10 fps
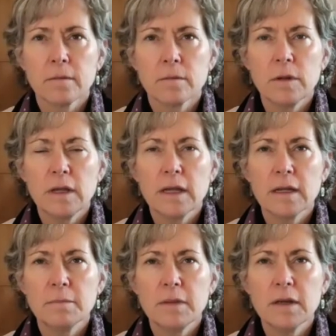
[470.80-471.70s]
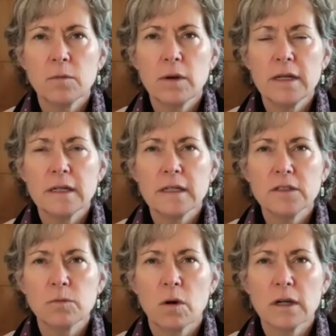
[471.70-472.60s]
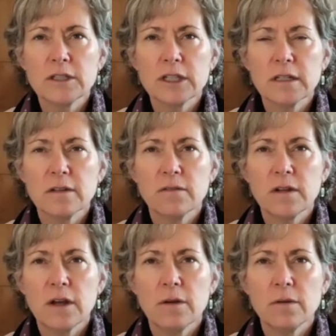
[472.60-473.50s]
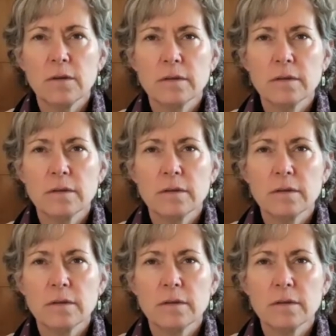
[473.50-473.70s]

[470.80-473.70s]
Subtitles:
We can be a witness watching the flow,